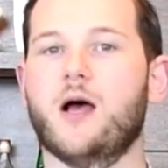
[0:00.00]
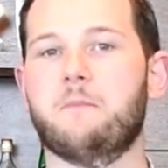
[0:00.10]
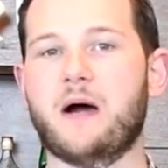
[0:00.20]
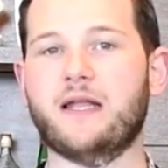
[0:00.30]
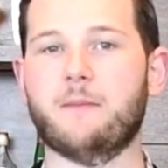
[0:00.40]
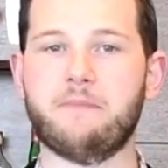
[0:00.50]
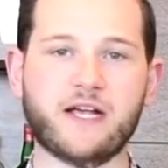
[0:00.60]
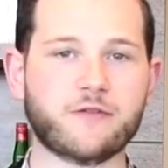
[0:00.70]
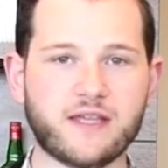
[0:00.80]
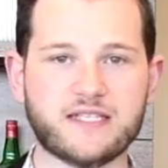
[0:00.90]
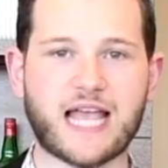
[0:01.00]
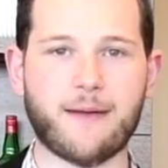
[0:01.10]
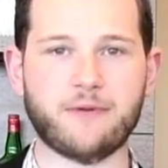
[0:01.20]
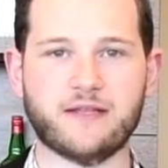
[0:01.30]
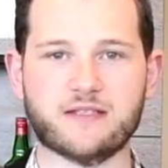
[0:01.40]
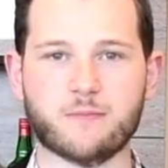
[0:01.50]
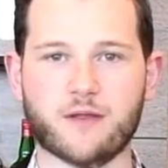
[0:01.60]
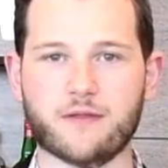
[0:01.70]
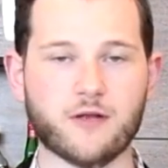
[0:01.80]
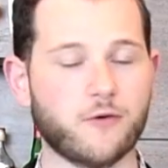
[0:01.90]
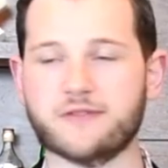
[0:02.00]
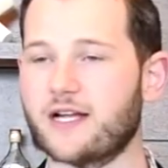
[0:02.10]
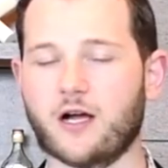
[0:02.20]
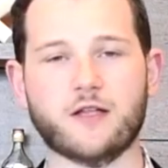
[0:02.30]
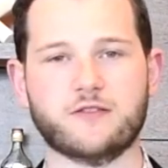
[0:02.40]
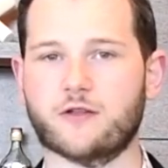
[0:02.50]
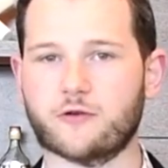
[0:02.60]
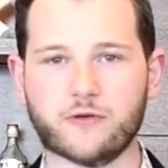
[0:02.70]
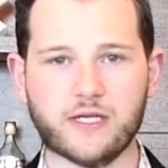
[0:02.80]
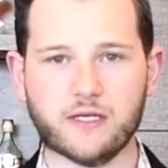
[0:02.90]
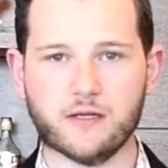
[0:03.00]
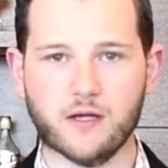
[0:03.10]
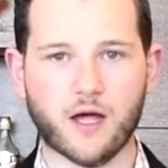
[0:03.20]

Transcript: But a bigger thing is happening this month. No, it's not Concert on the Green.